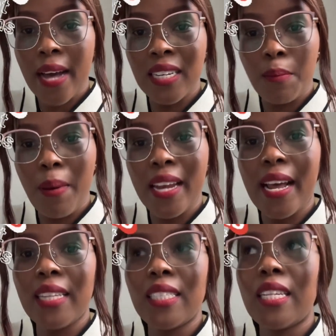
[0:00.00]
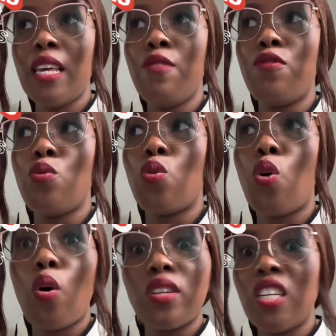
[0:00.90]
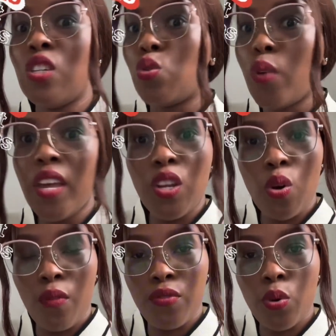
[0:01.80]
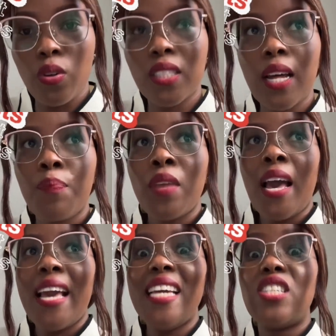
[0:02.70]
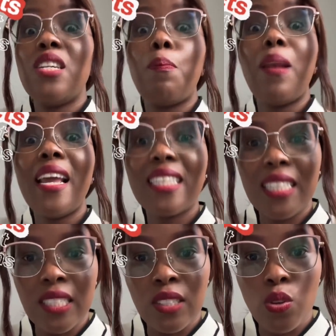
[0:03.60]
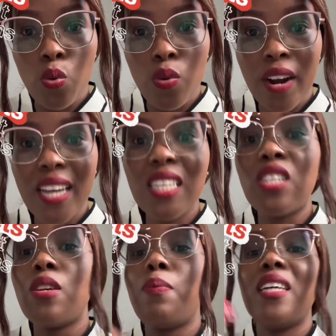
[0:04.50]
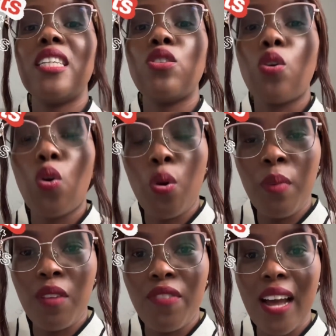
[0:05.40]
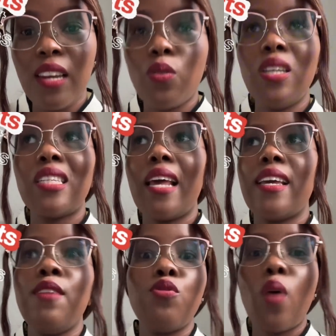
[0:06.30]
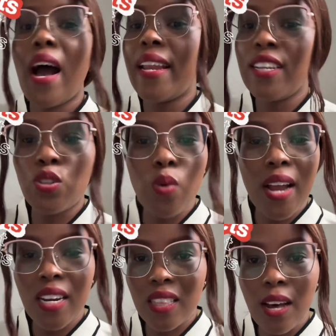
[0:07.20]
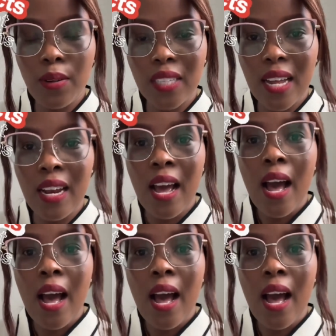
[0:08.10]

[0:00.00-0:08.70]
dependents, if you got into any of those, it replaces you, right? It replaces your economic value. It's like if you are earning 200,000,